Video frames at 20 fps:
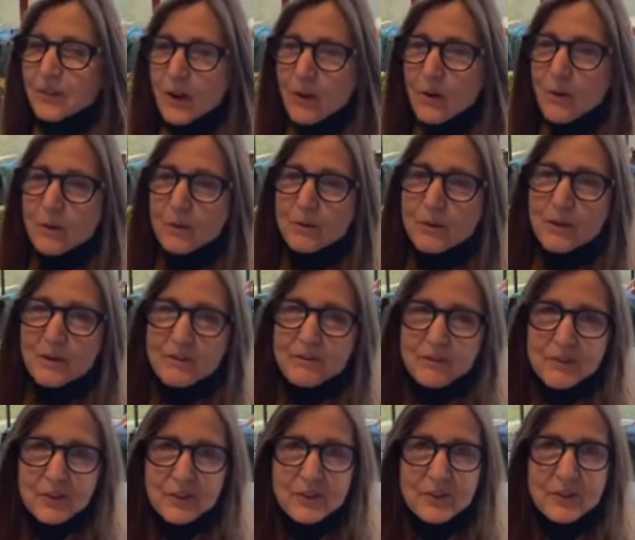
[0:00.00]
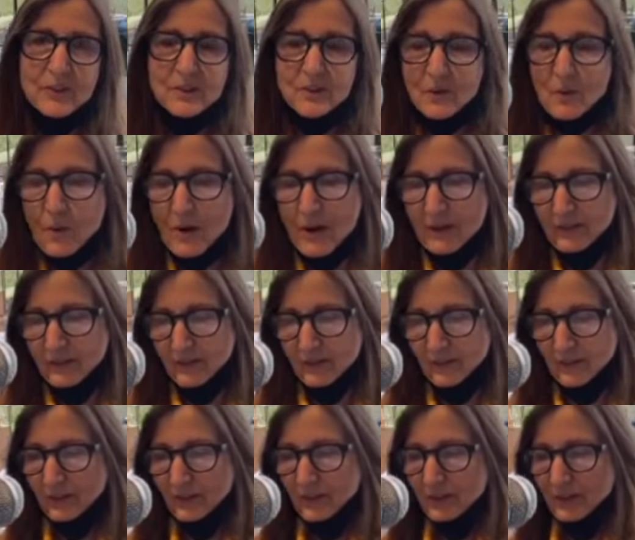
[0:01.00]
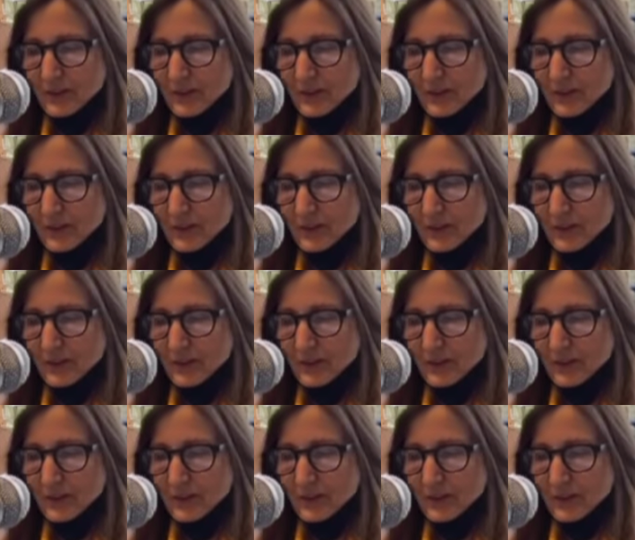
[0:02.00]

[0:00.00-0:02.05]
own vision quest.